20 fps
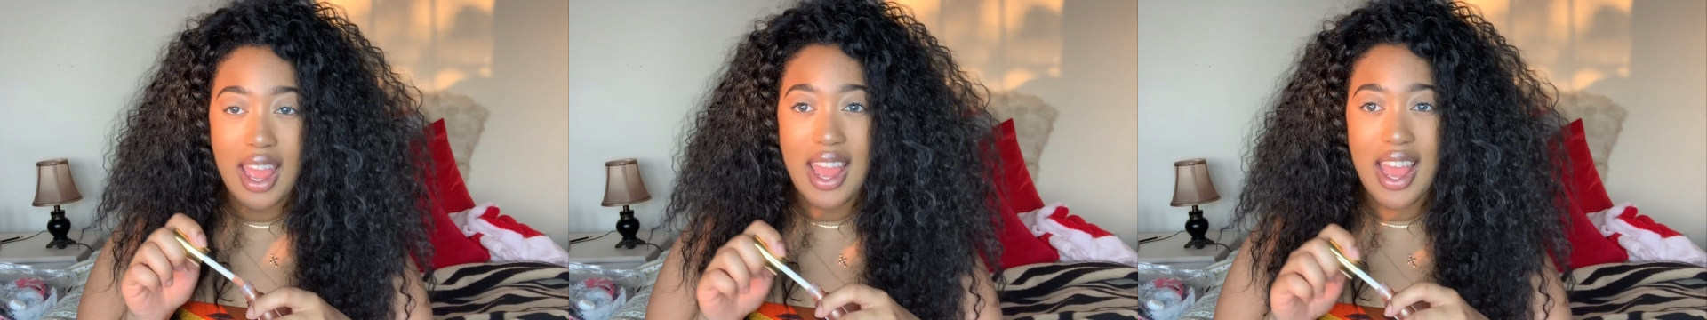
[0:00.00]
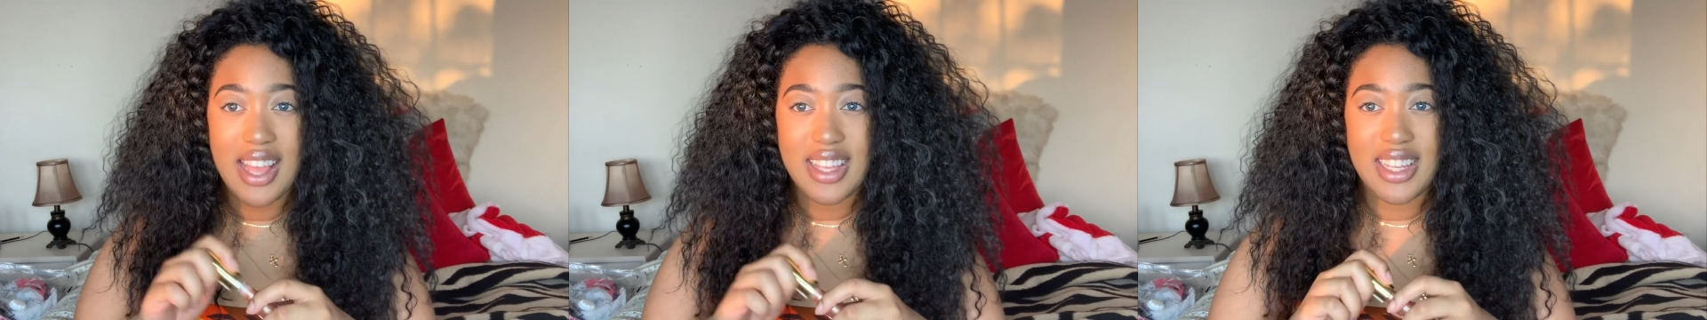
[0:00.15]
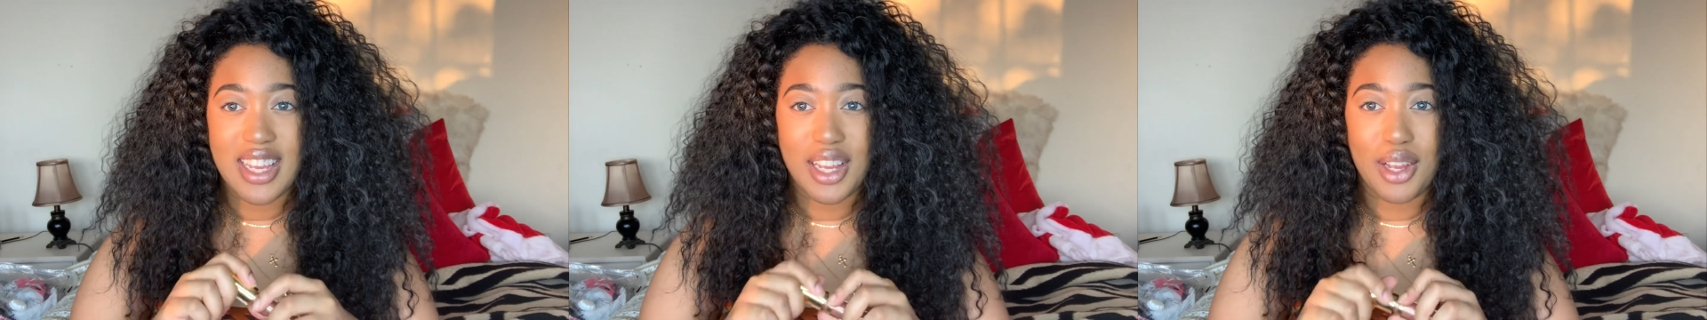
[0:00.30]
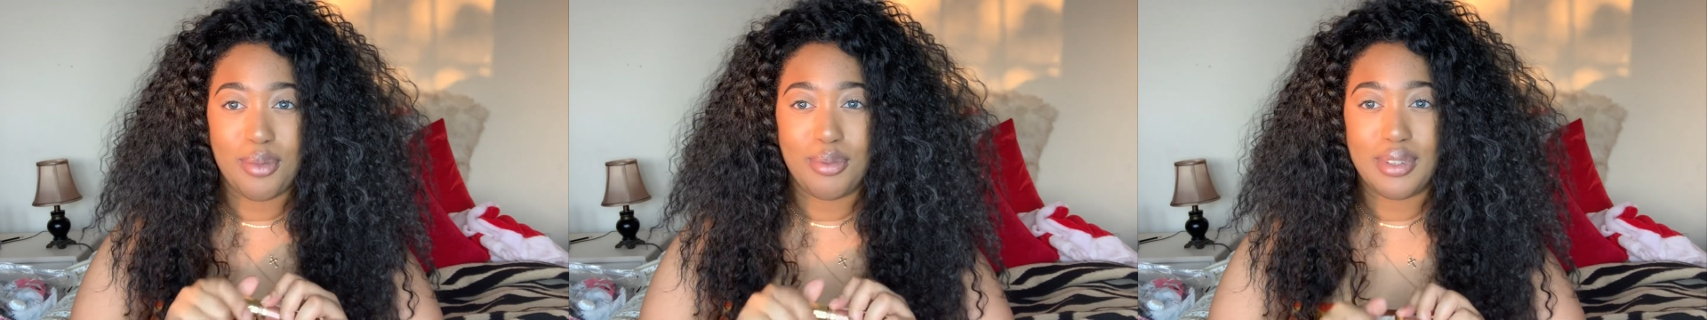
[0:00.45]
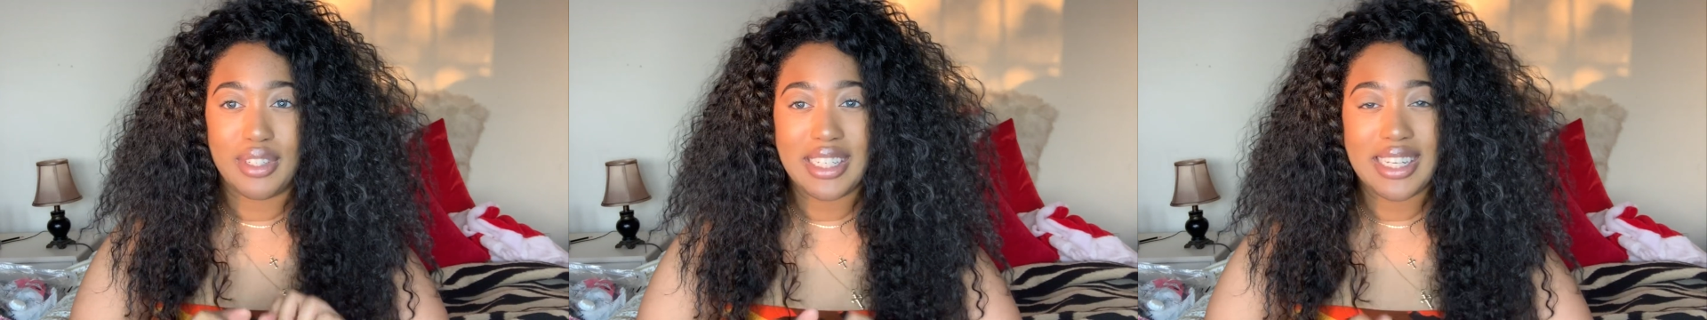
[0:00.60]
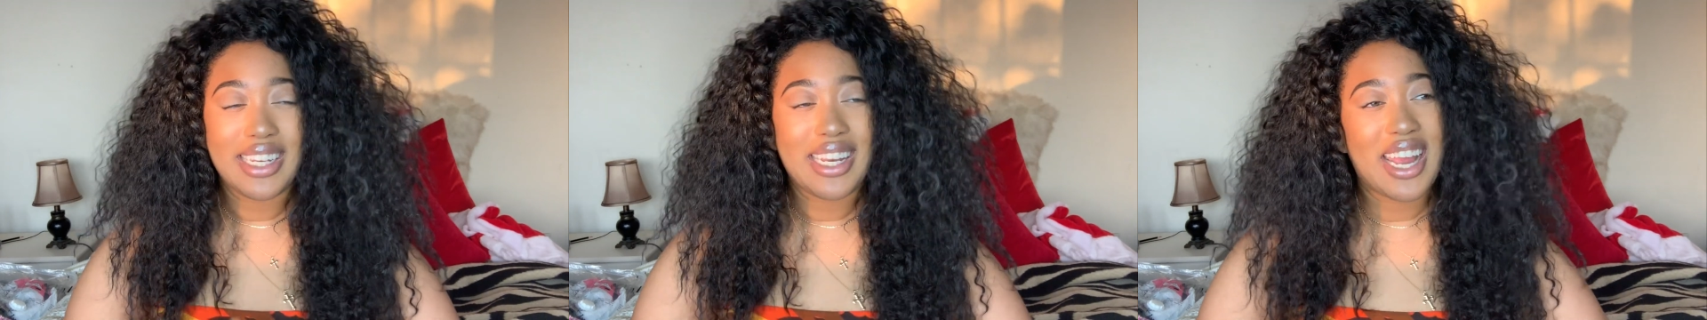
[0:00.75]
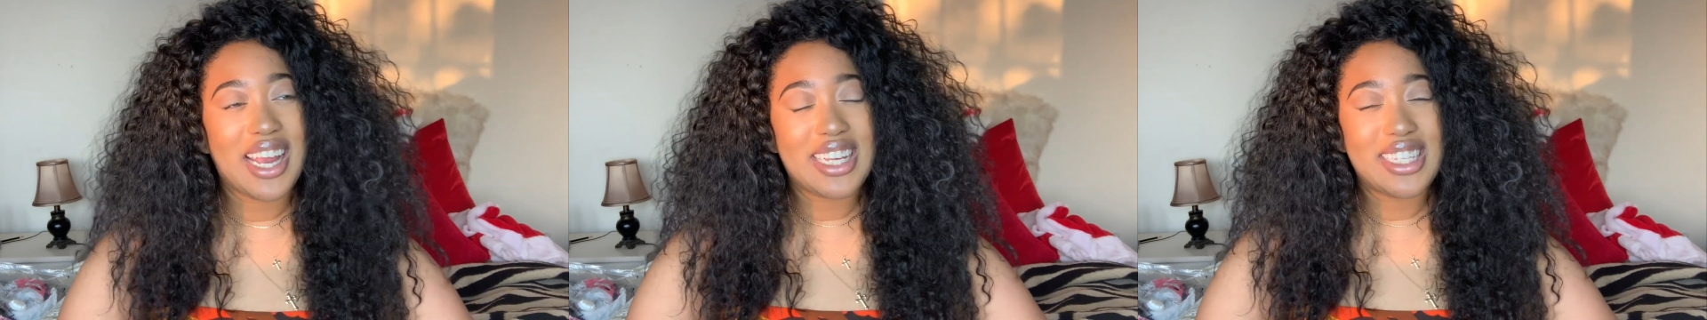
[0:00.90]
It has like a
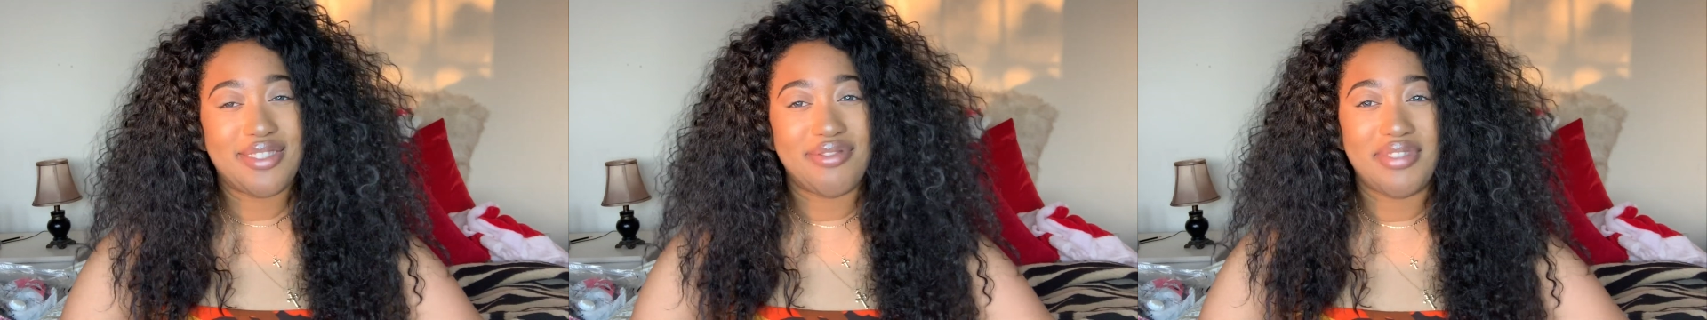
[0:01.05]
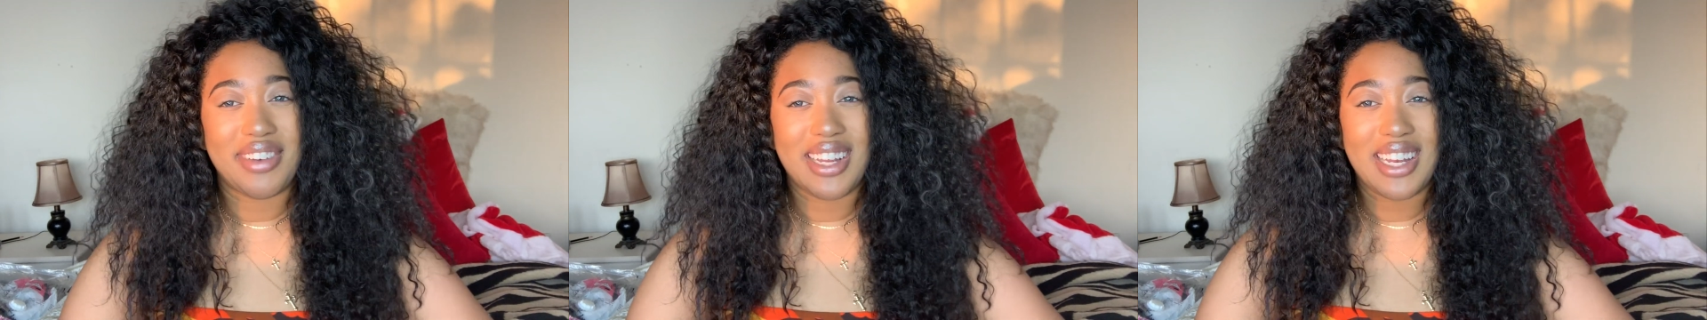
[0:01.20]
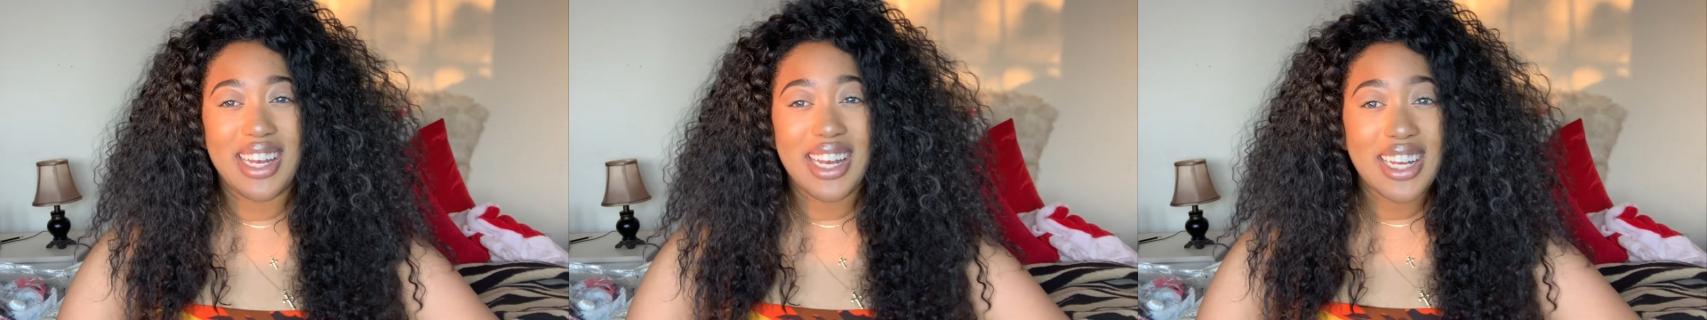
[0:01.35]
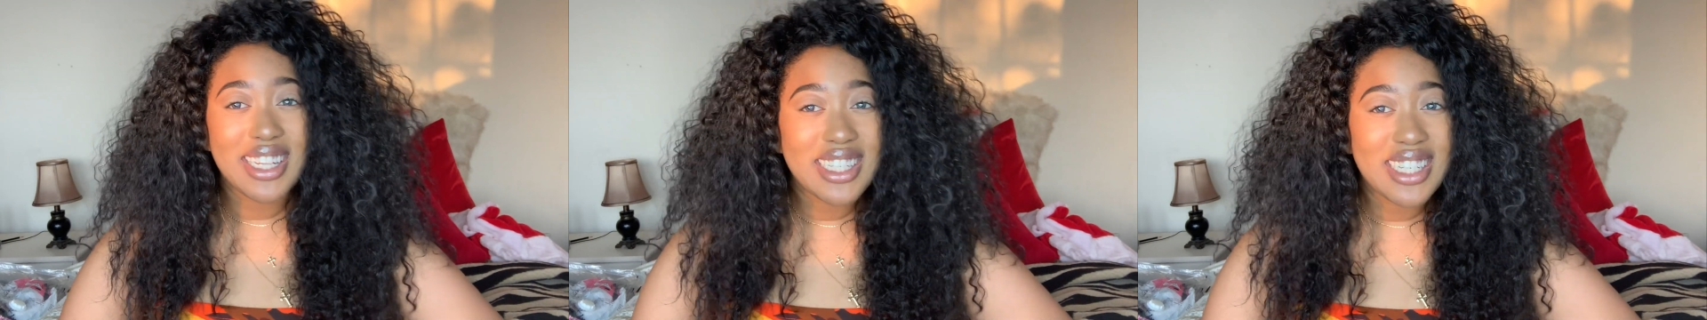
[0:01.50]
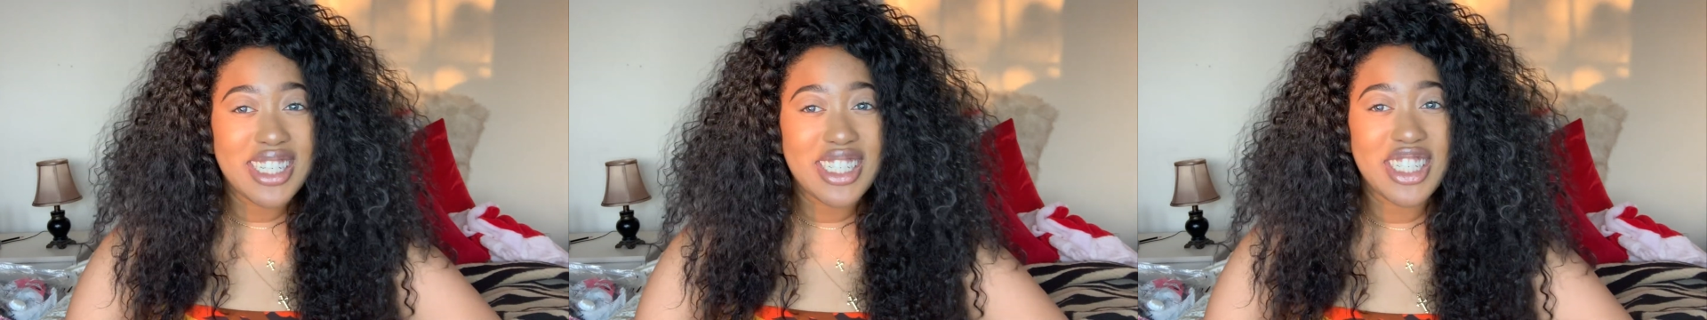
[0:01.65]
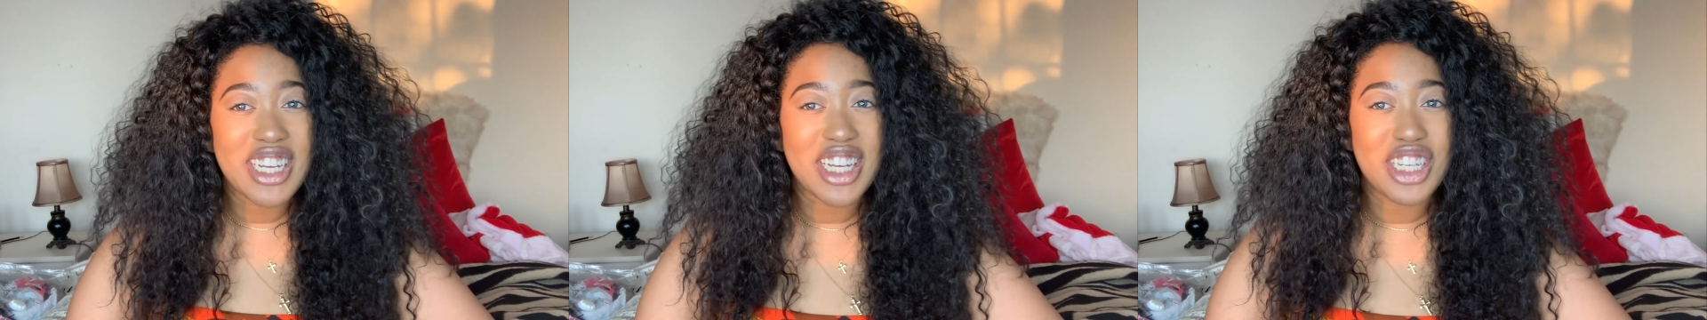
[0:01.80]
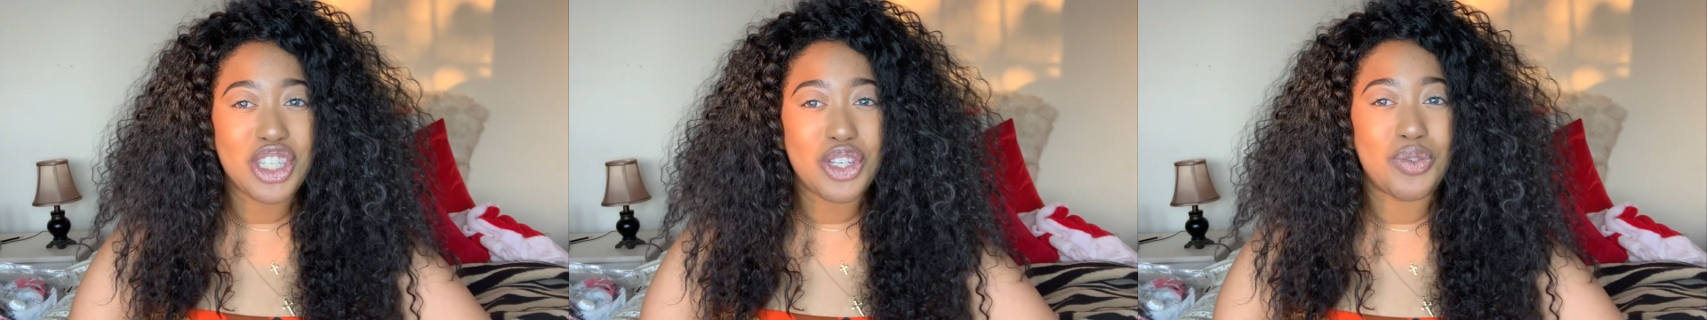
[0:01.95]
really nice vanilla
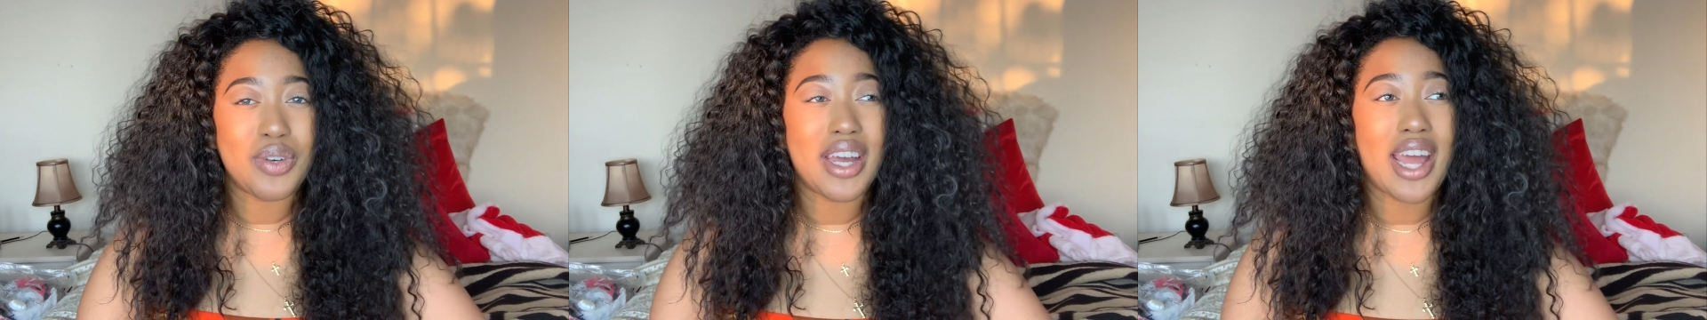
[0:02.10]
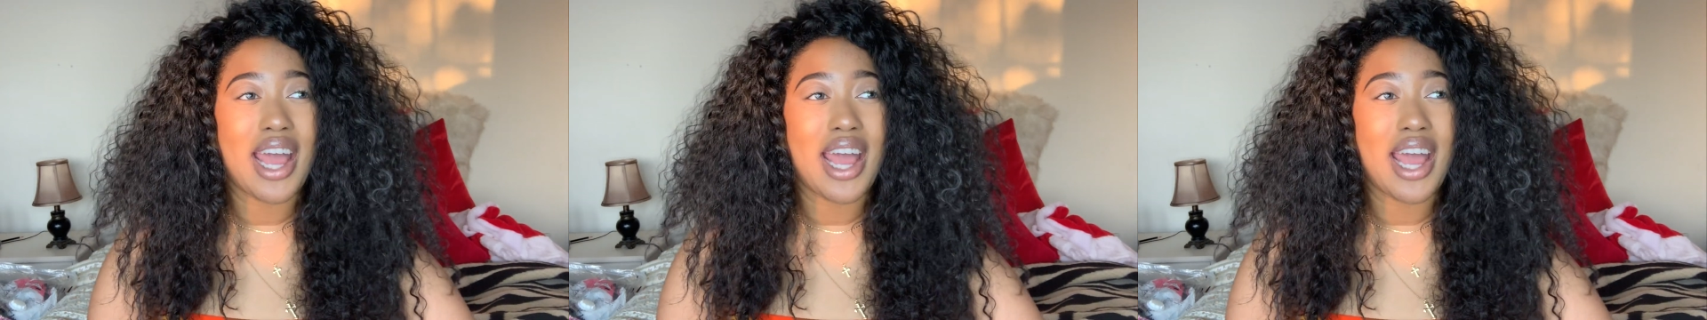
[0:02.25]
shade to it.